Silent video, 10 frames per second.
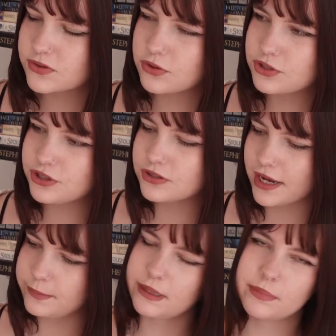called
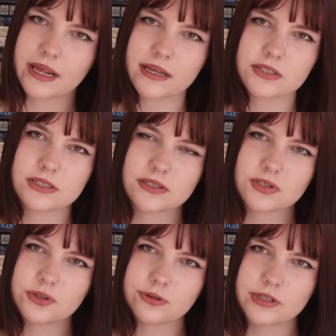Unite Me, but it has
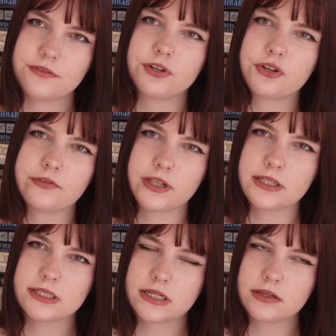2 different
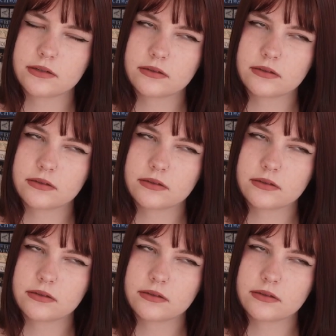novellas in it.